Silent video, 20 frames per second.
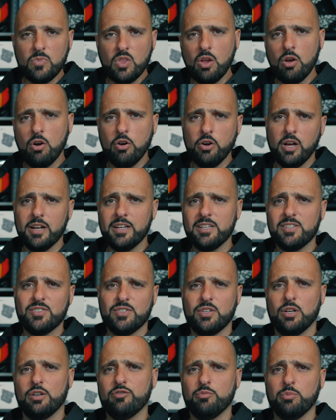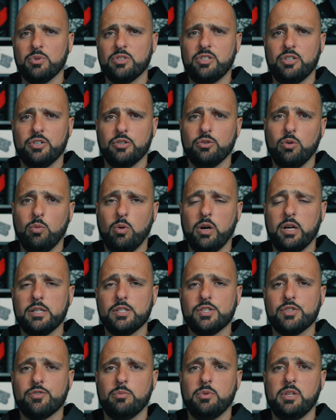are not as tough material
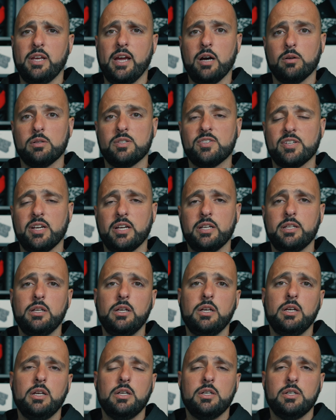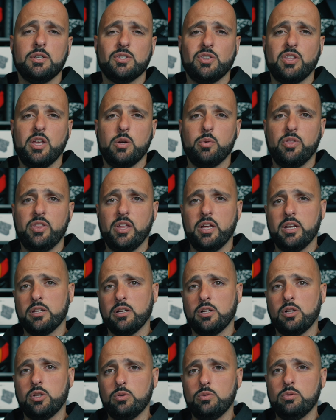wise from the outside, so they would then
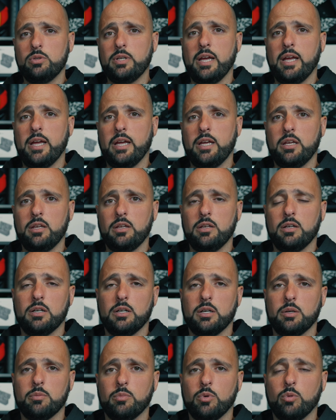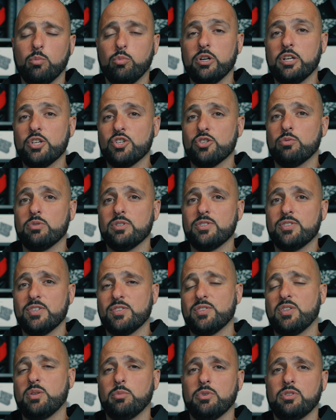include a abrasion
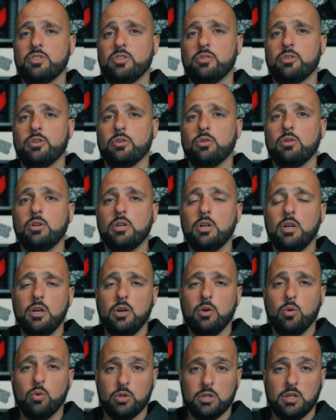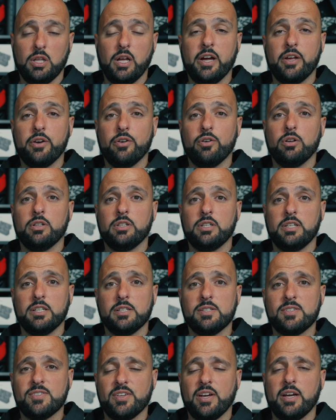resistant material or liner on the
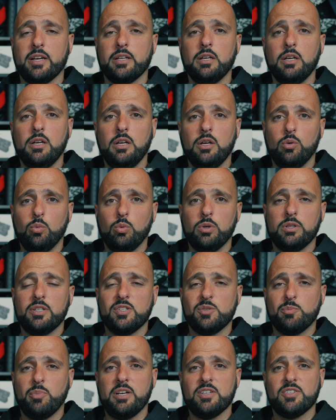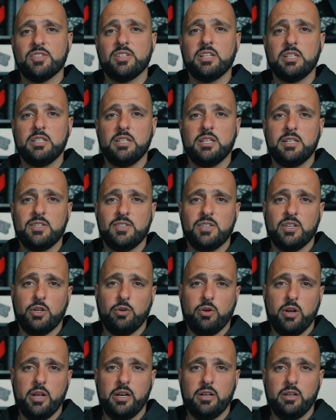inside. What this basically did is it
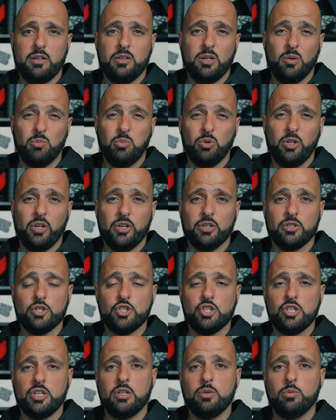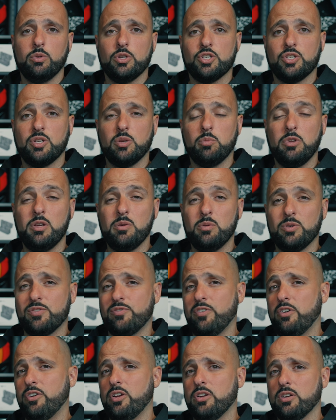created a double layer jean, which to me was
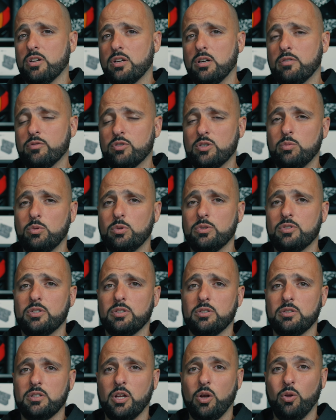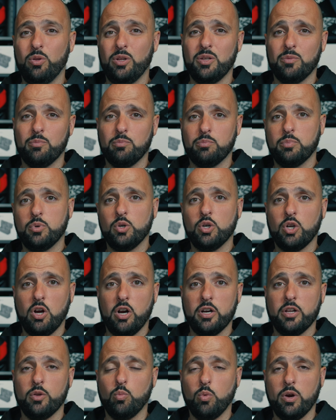very uncomfortable to not only put
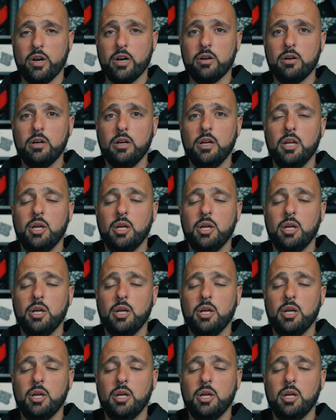on and wear,